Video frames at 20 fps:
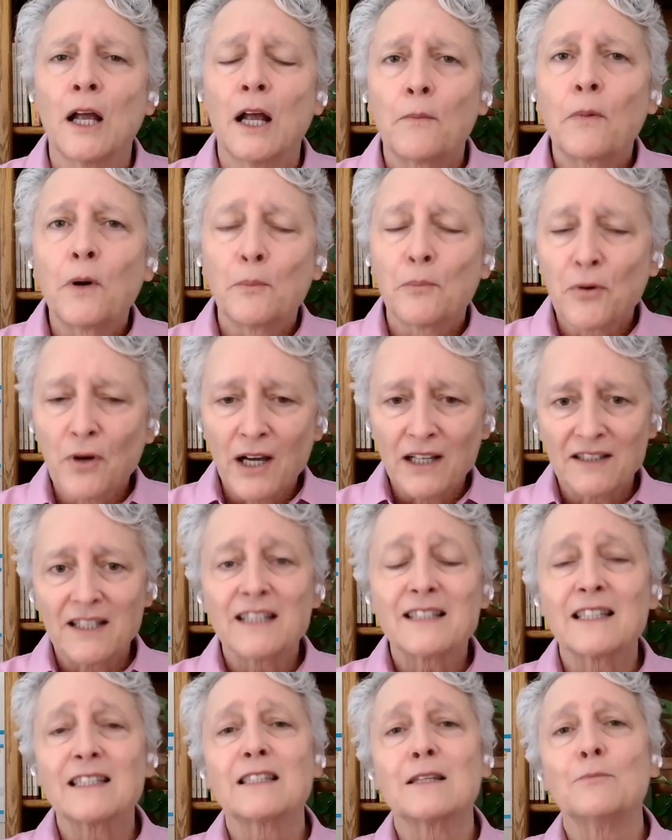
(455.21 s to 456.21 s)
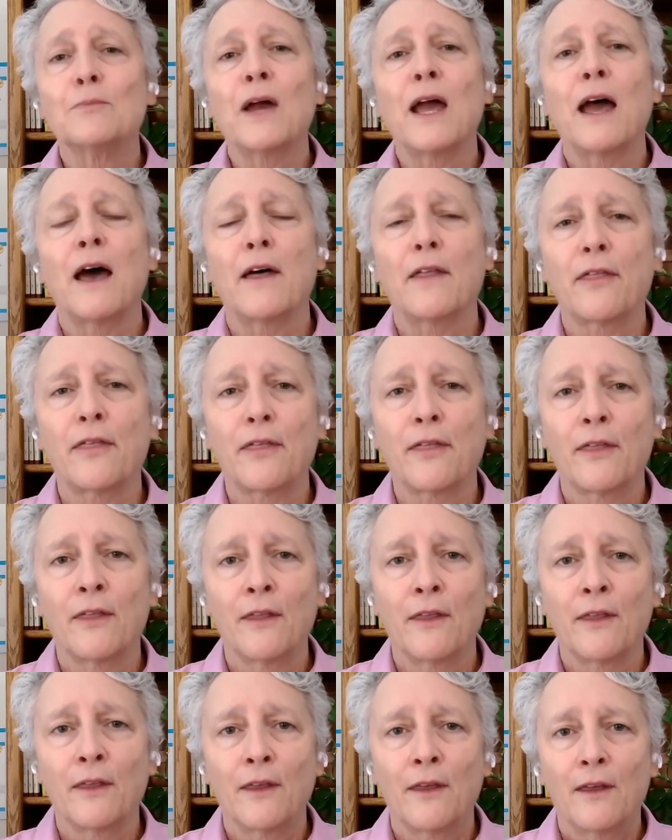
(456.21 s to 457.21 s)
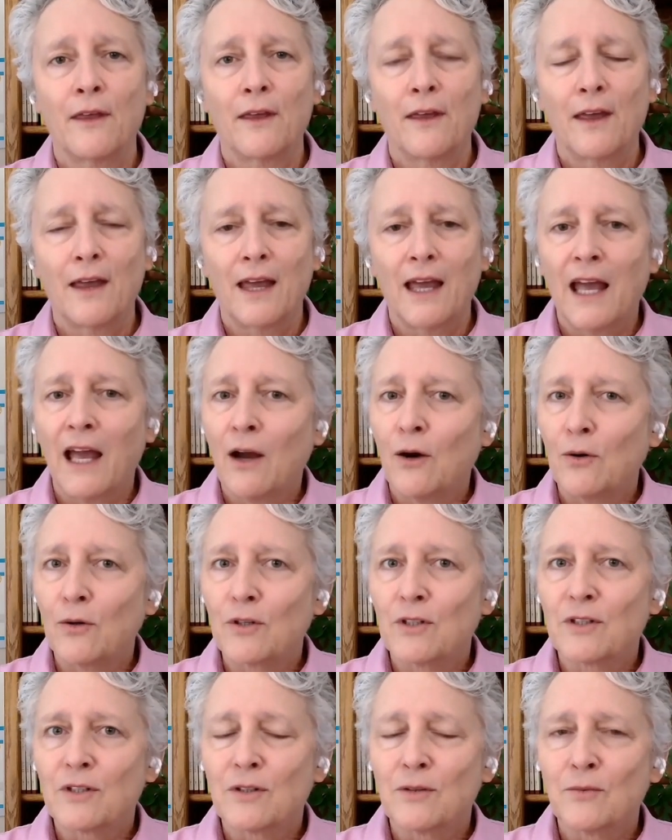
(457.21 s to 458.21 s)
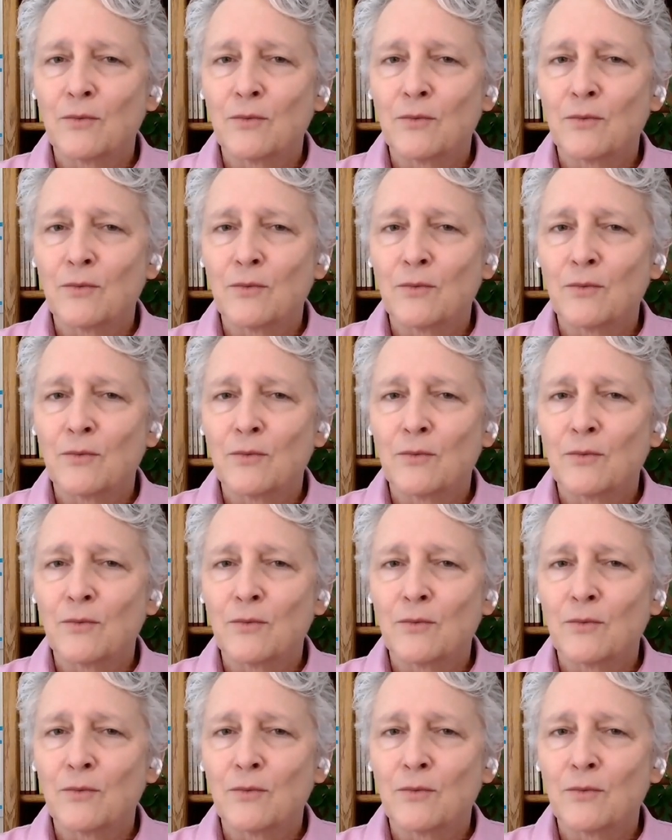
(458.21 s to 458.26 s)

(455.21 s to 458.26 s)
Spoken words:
But process is the path out